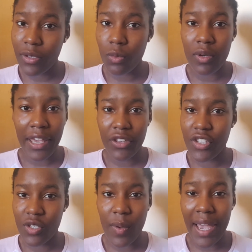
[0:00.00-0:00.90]
you will get
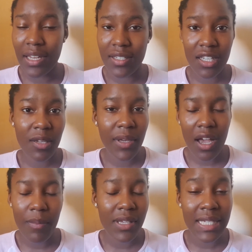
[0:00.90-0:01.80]
used to it and it's going to
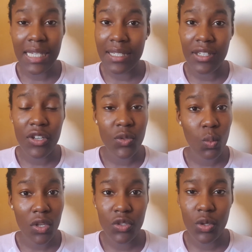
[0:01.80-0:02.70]
become as easy as
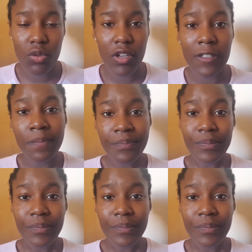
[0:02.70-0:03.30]
1, 2, 3.